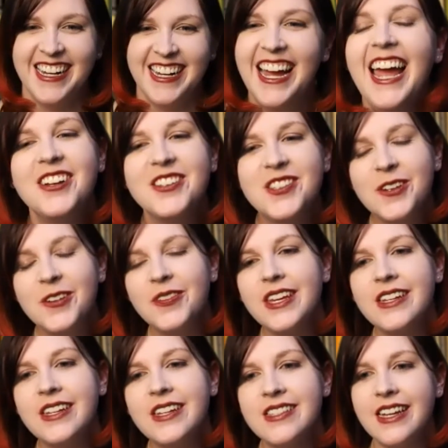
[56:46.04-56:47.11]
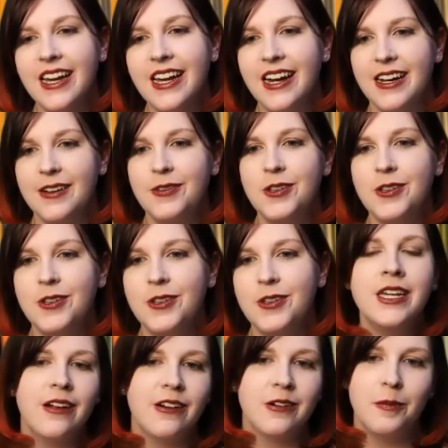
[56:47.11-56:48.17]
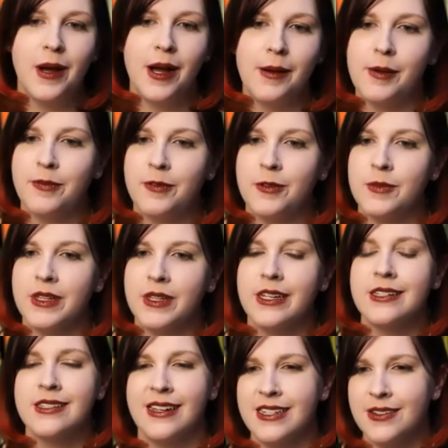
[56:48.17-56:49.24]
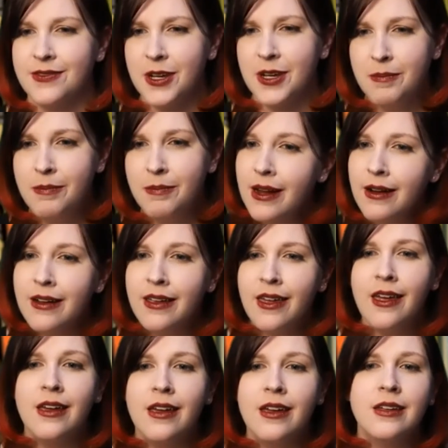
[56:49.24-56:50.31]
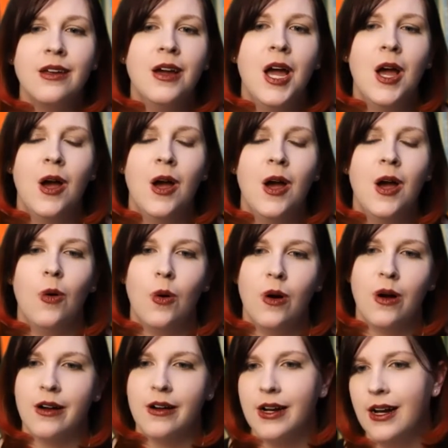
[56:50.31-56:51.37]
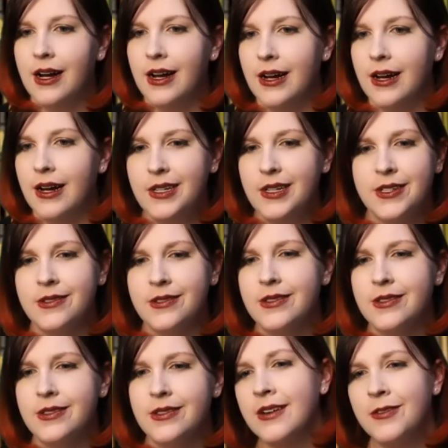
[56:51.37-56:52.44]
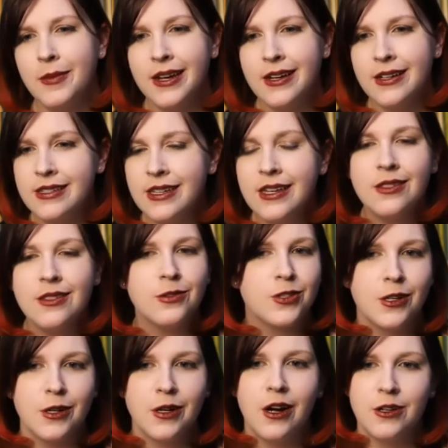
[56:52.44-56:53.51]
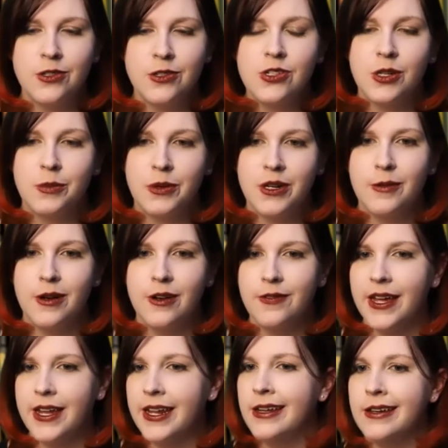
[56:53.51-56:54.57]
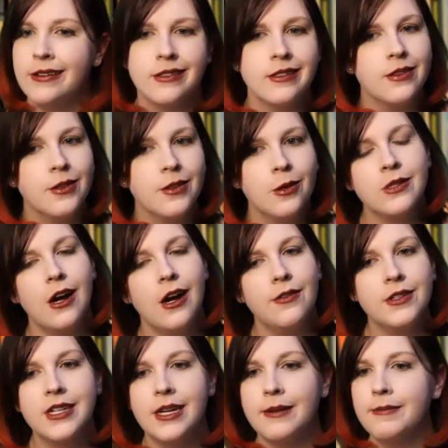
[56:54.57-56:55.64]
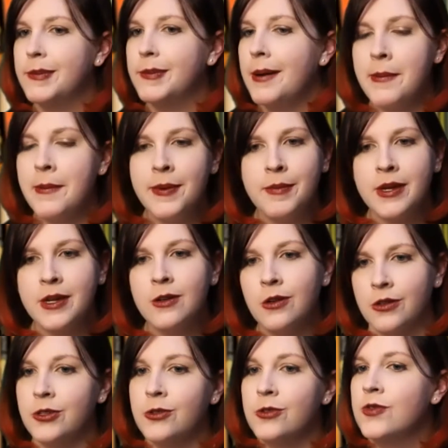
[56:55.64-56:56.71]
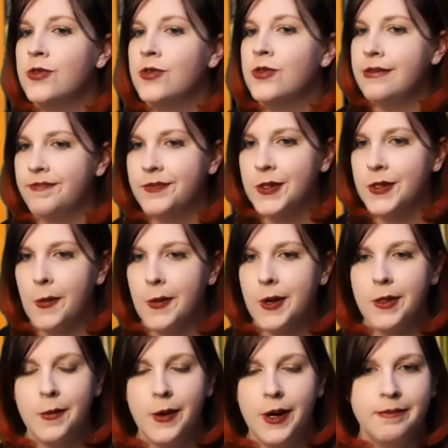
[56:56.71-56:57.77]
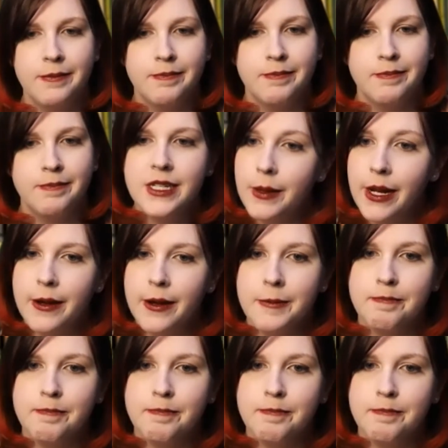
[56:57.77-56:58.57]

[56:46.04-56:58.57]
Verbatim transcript: also things like uh, if you see an article pop up for something like Scientific American or um, even Discover Magazine, those are, are usually pretty well vetted. Those oftentimes pop up in my Google News feed. So another way to keep an eye out.